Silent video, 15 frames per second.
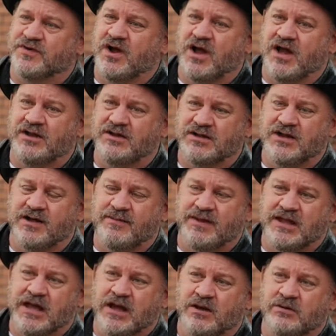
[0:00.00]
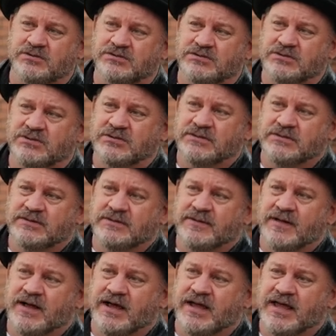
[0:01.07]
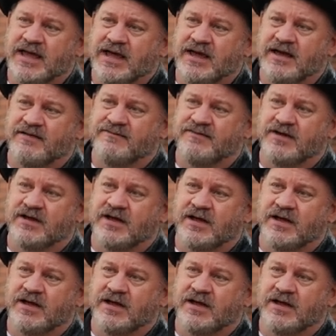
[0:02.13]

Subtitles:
for Honda coming out. I have